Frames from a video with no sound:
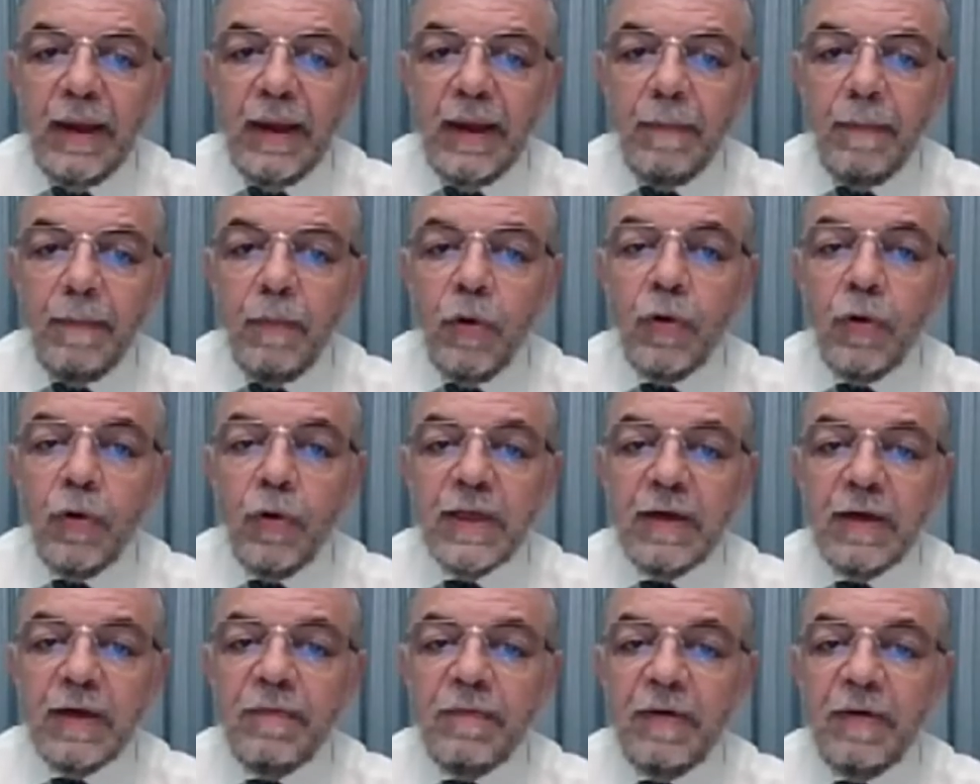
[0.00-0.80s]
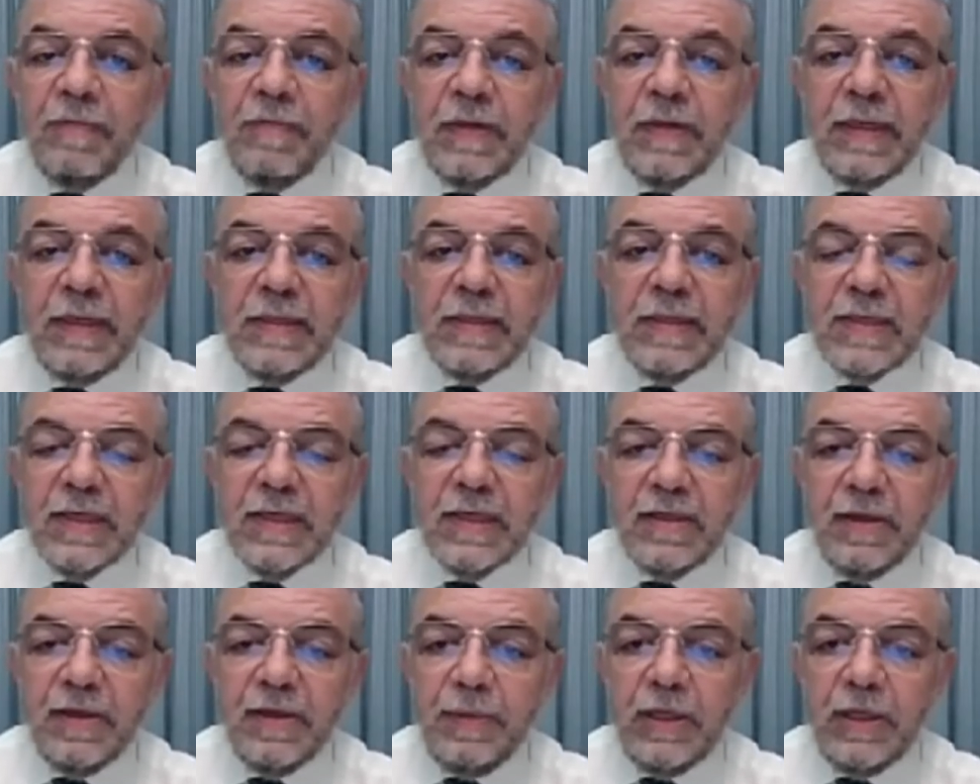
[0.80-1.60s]
more than 50
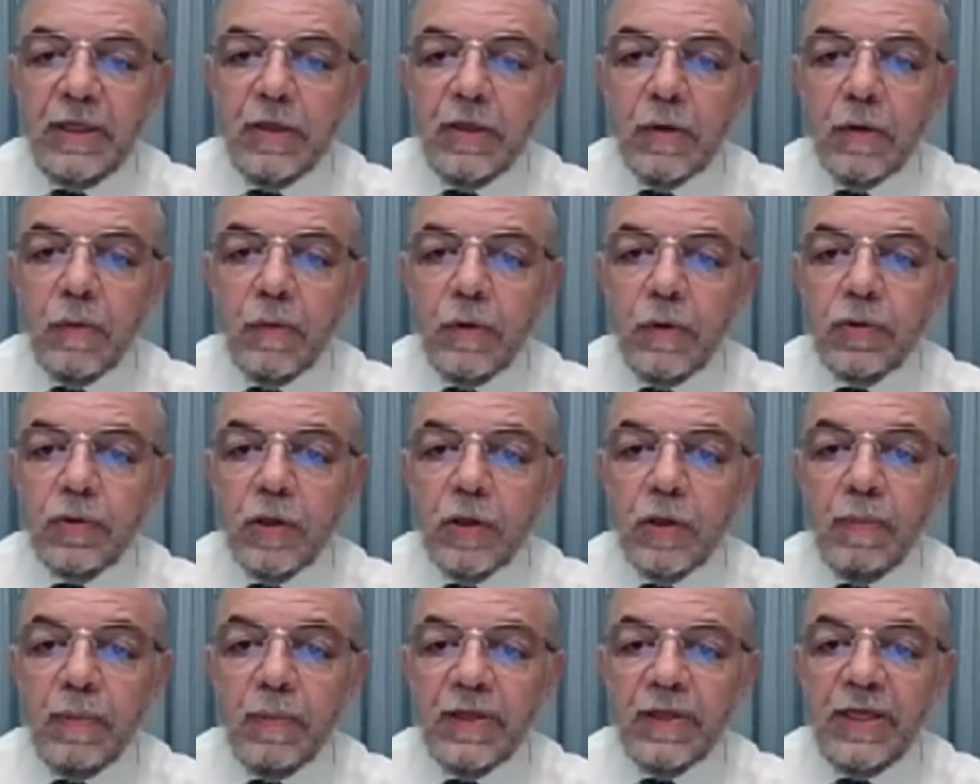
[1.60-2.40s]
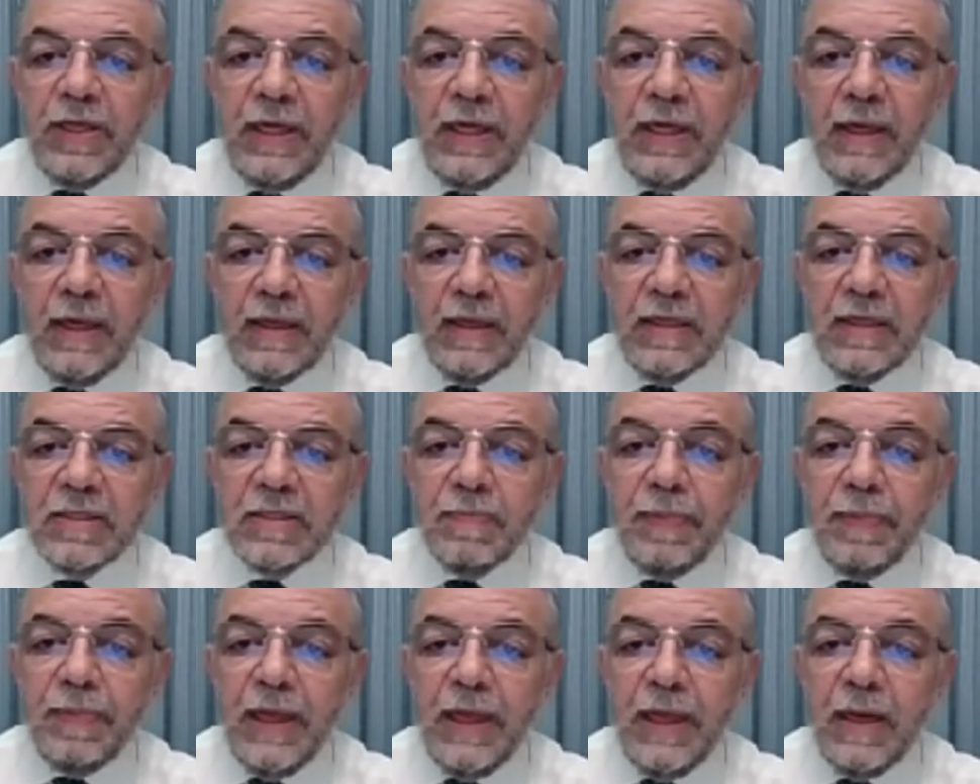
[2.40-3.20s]
centimeter water, but here it is
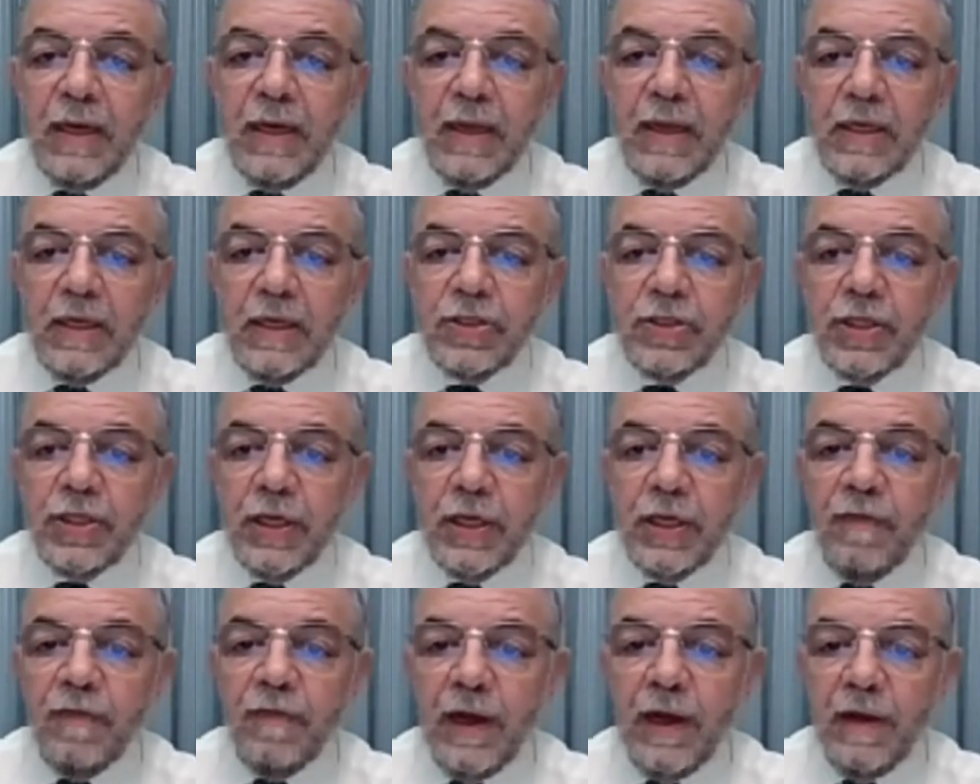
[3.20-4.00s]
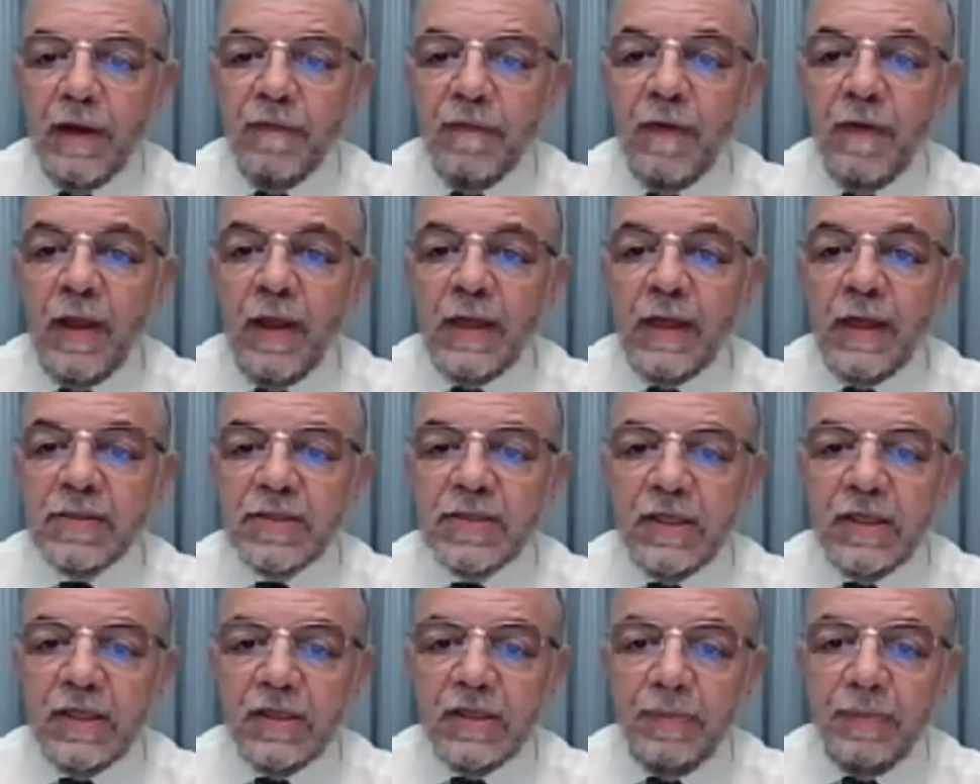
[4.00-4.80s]
barely reaching 5
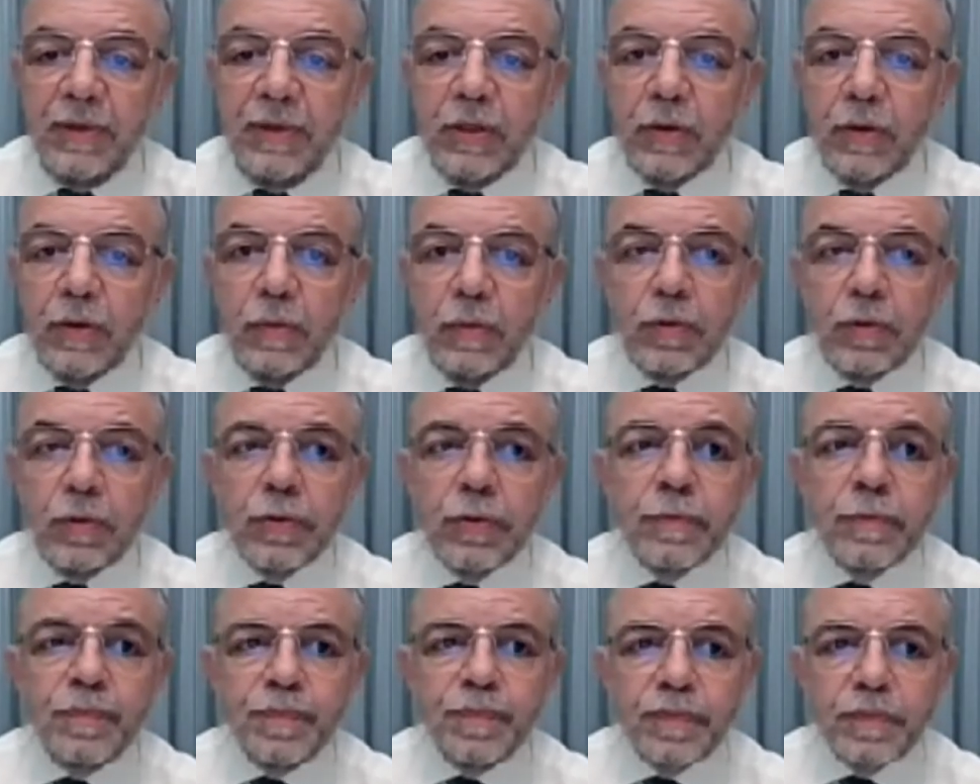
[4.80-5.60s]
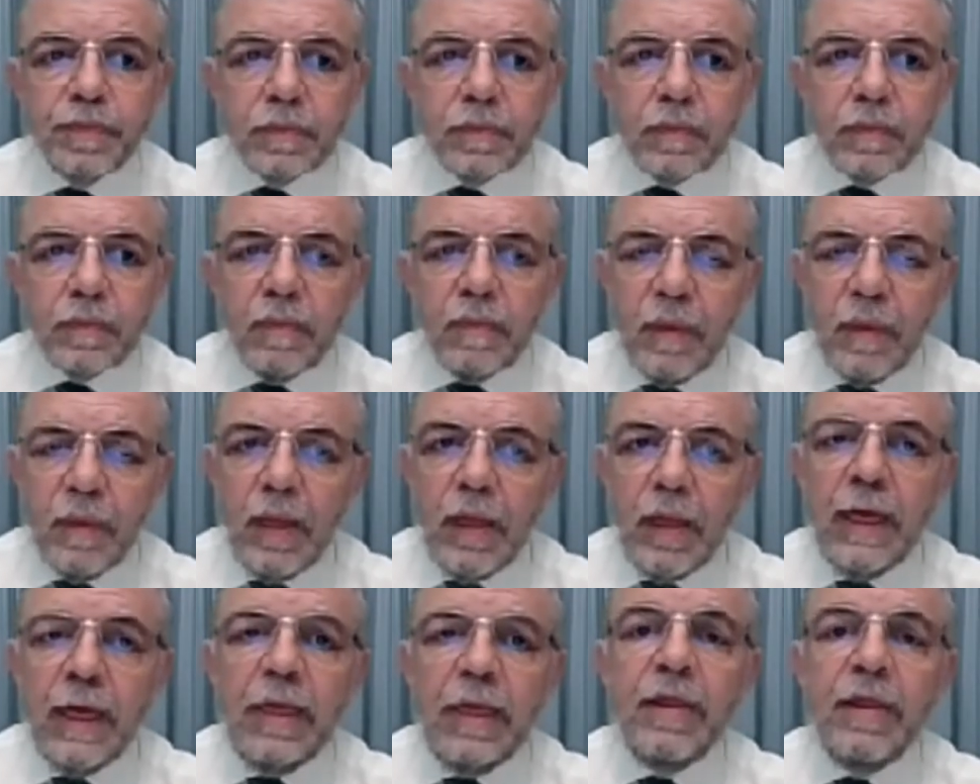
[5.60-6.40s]
centimeter water.
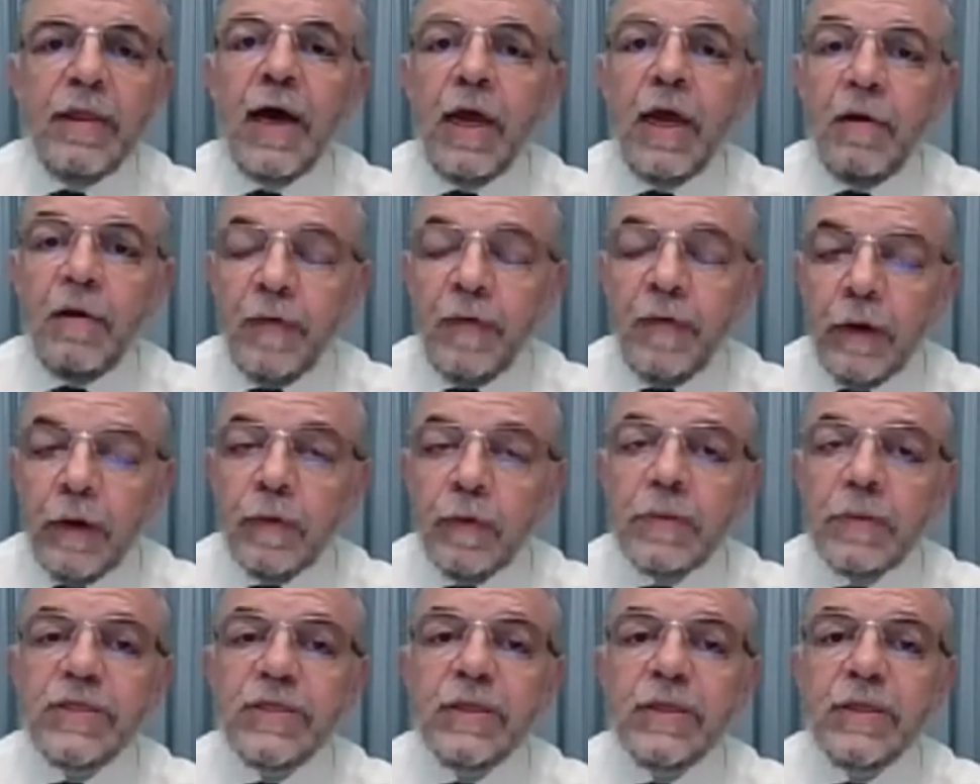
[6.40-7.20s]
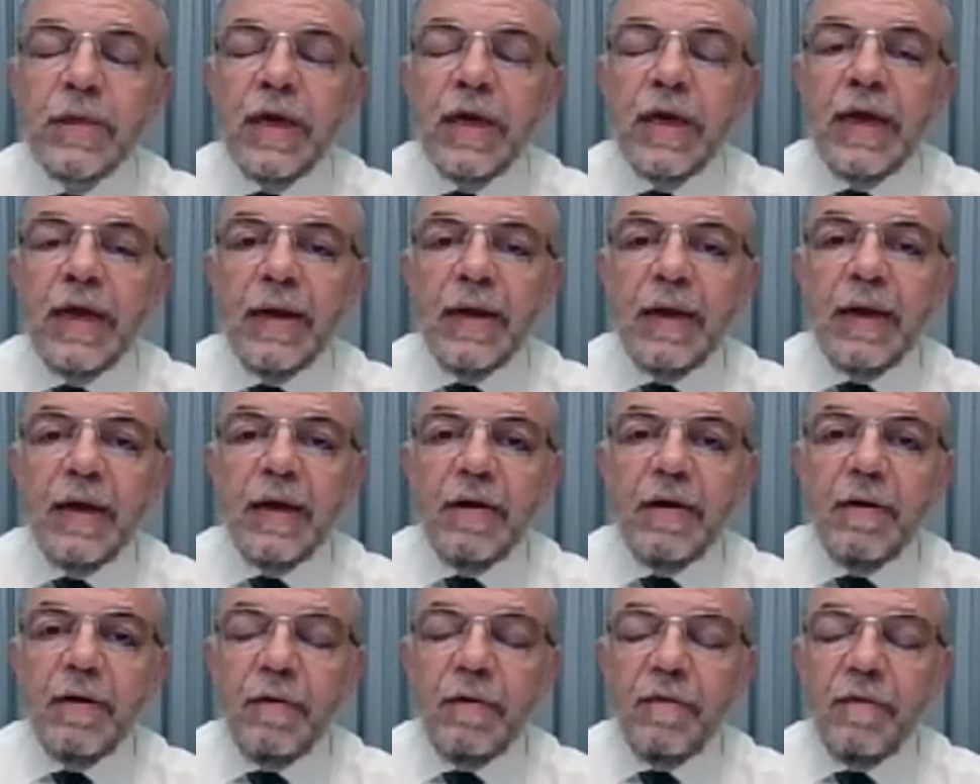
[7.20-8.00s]
In the high frequency
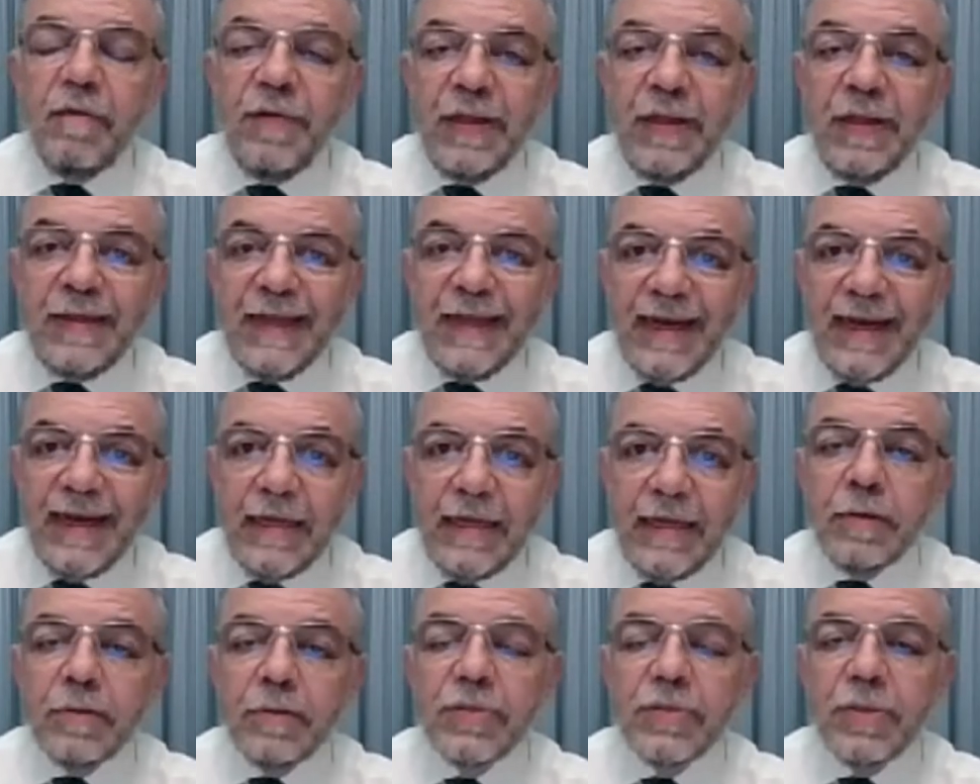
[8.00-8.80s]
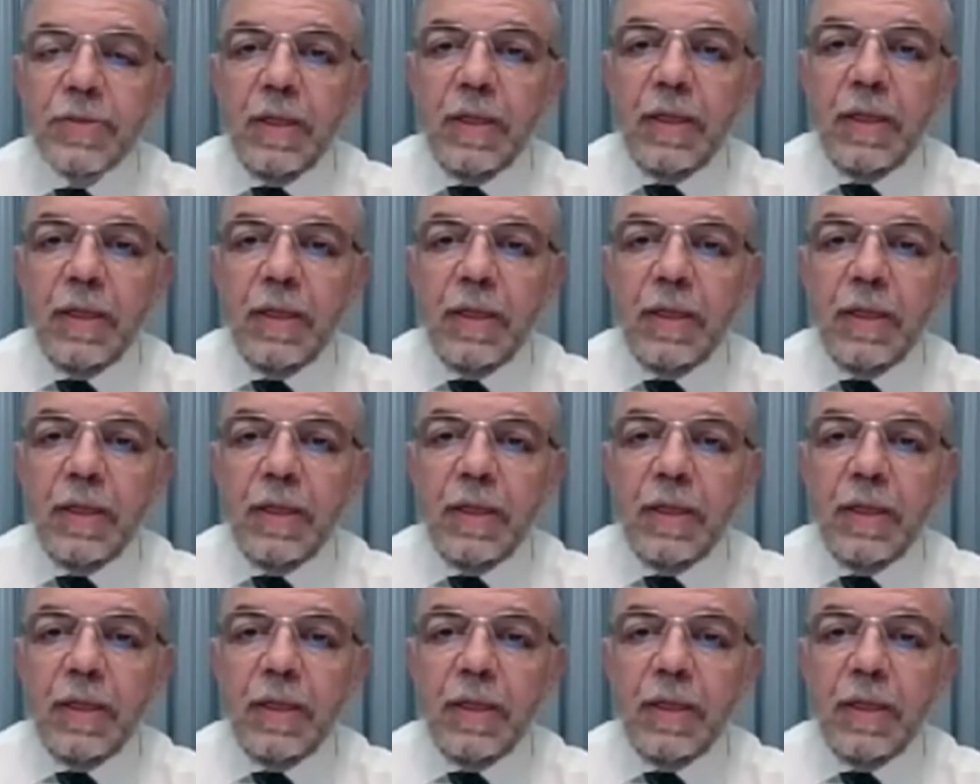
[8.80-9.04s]
ventilators,